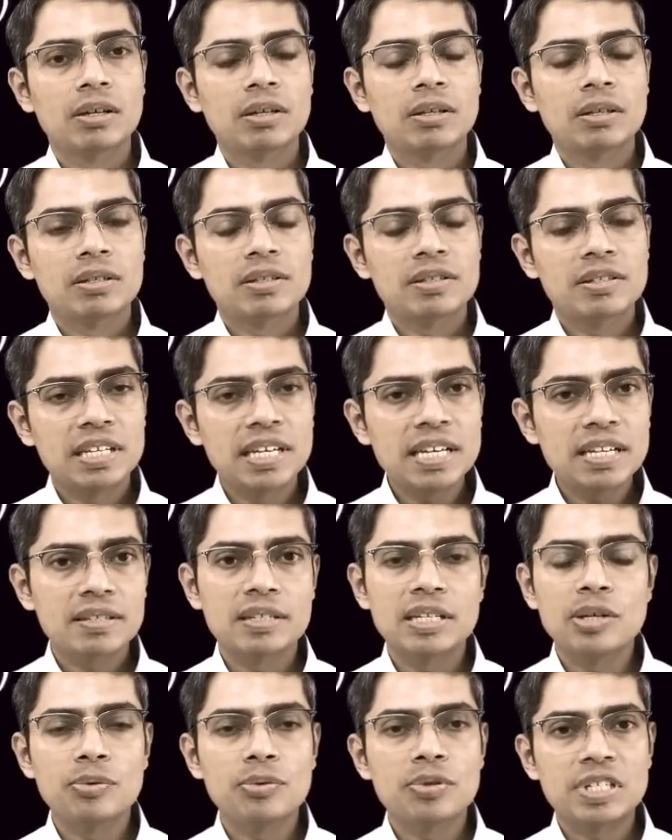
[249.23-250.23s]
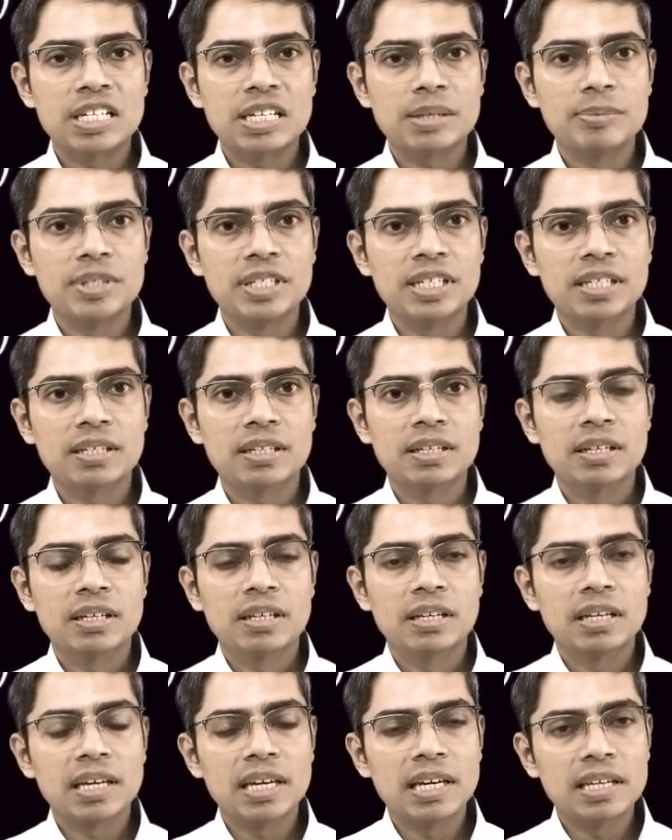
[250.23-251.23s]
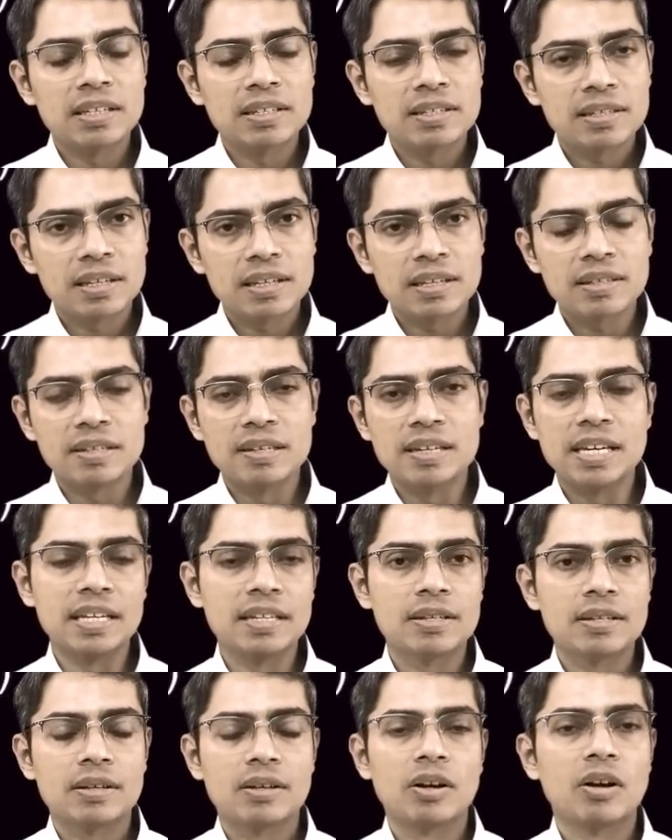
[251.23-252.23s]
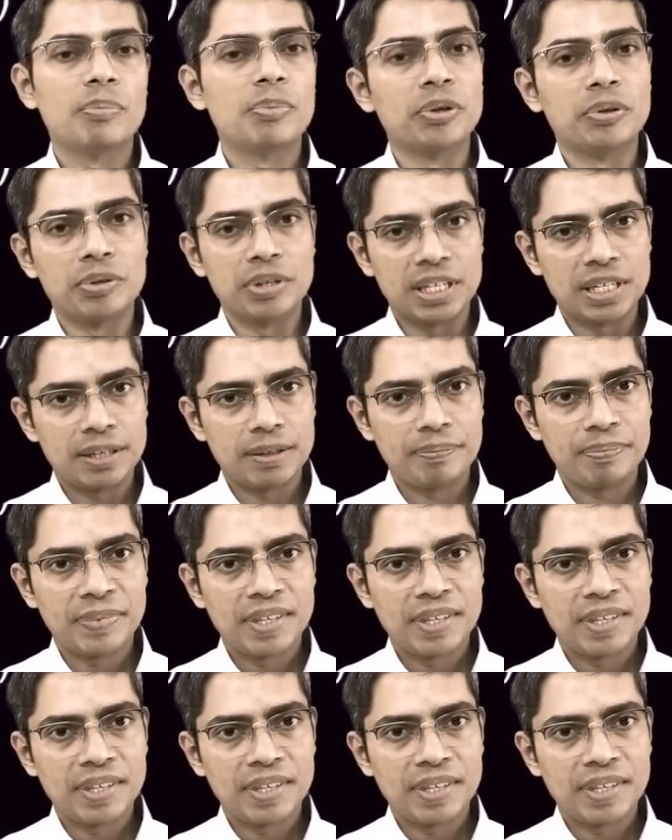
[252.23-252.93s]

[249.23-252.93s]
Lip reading: 6 new subjects in 6 days of a week